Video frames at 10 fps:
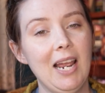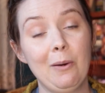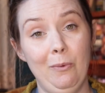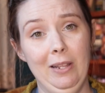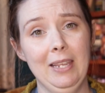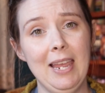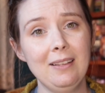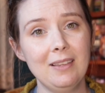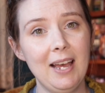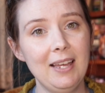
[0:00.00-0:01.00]
I really
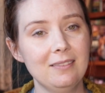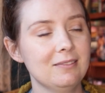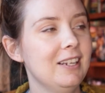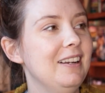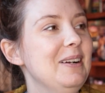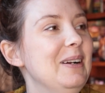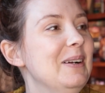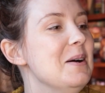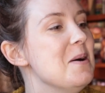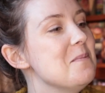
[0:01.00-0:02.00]
hate that.
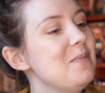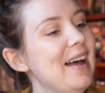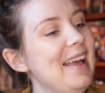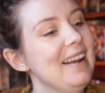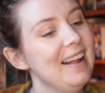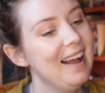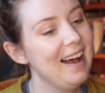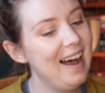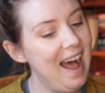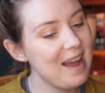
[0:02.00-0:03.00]
But
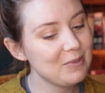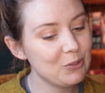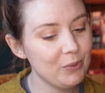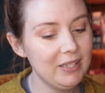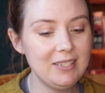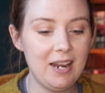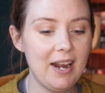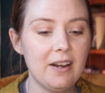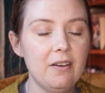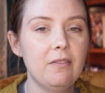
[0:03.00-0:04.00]
I'm just really
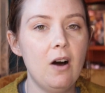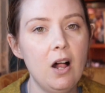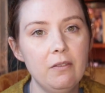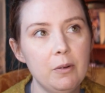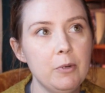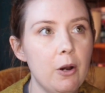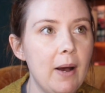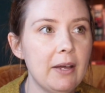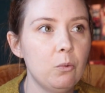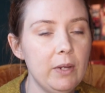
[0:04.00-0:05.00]
tired of all of them know
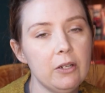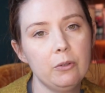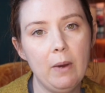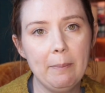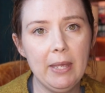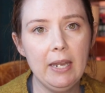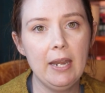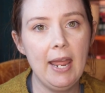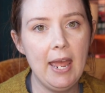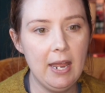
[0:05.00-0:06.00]
how to wield a
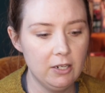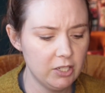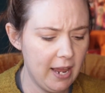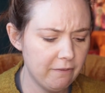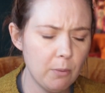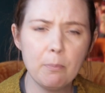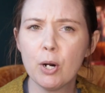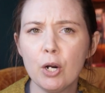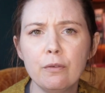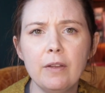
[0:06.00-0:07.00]
weapon and just have the
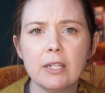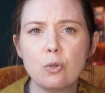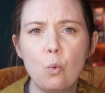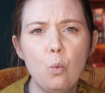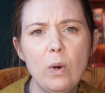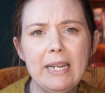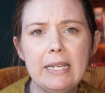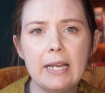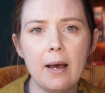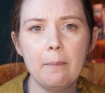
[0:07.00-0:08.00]
perfect
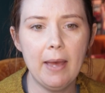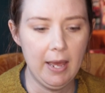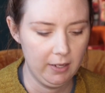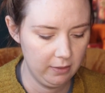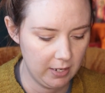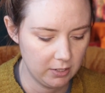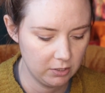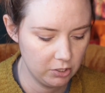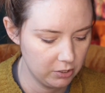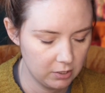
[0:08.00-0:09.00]
witty comeback that
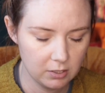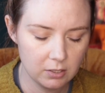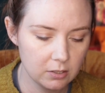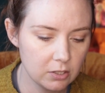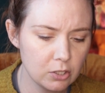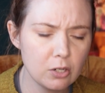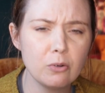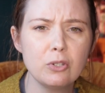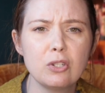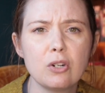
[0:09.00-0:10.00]
is just
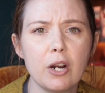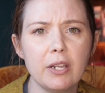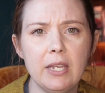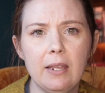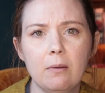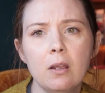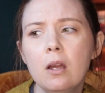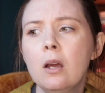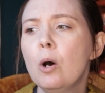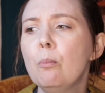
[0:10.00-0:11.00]
so snarky and
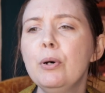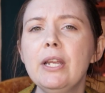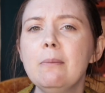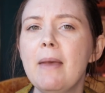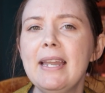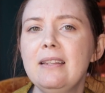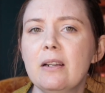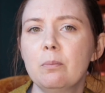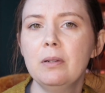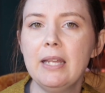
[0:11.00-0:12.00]
putting men in
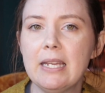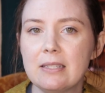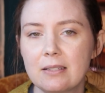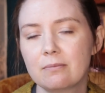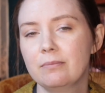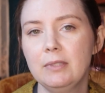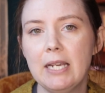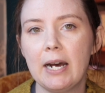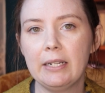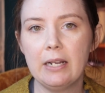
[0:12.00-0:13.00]
their place,
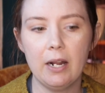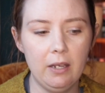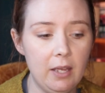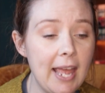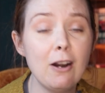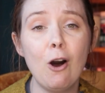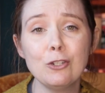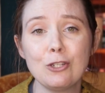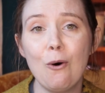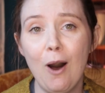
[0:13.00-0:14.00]
yada yada. And
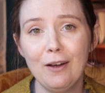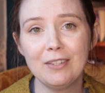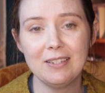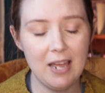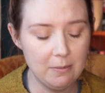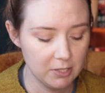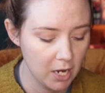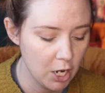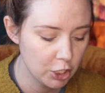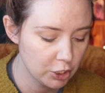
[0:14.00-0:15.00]
also oftentimes
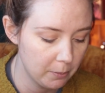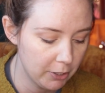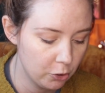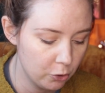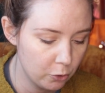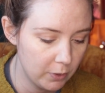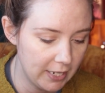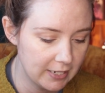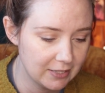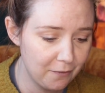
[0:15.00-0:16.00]
someone who
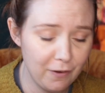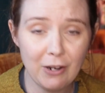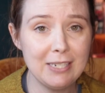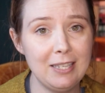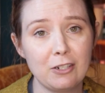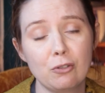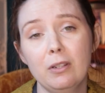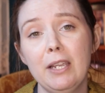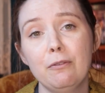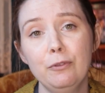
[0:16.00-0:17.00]
is very
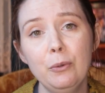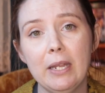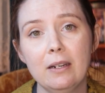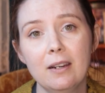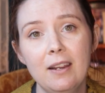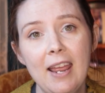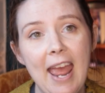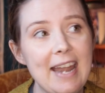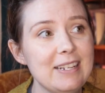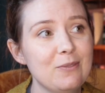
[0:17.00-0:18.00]
sexually affluent
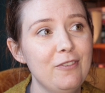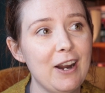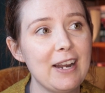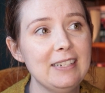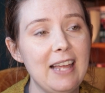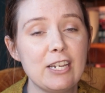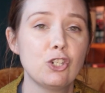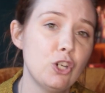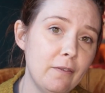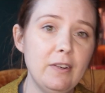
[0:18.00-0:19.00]
and it's very like
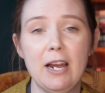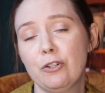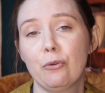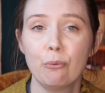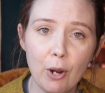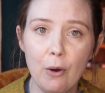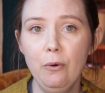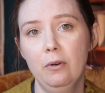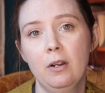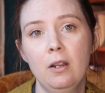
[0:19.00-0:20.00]
shoved down your
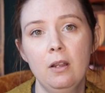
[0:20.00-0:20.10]
throat